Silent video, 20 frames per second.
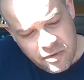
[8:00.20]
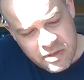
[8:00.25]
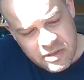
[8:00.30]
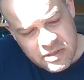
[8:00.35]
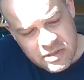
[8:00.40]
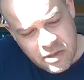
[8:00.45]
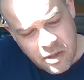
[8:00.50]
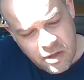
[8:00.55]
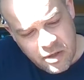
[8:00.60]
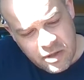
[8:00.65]

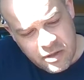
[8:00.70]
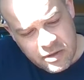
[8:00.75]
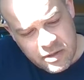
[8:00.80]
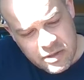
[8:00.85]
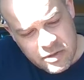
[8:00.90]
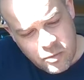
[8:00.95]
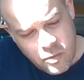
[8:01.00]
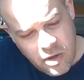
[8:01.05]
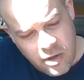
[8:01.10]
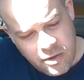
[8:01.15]
discarding
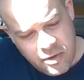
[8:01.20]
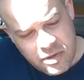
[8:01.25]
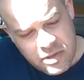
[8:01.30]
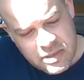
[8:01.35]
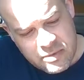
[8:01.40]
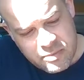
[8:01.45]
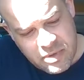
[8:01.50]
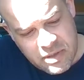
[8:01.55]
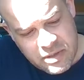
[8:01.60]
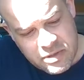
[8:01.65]
this water
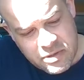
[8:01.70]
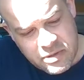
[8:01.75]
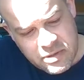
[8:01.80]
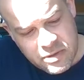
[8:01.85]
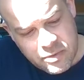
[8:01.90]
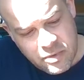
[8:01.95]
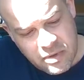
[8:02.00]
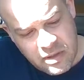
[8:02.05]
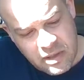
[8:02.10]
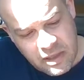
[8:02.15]
dispenser
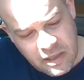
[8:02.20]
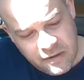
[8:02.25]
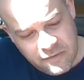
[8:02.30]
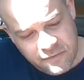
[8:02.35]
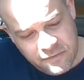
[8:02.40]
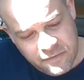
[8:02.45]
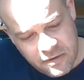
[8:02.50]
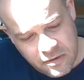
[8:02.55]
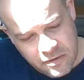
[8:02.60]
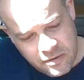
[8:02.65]
to a
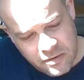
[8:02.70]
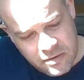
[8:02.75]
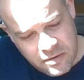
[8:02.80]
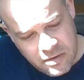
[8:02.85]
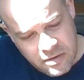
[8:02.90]
landfill,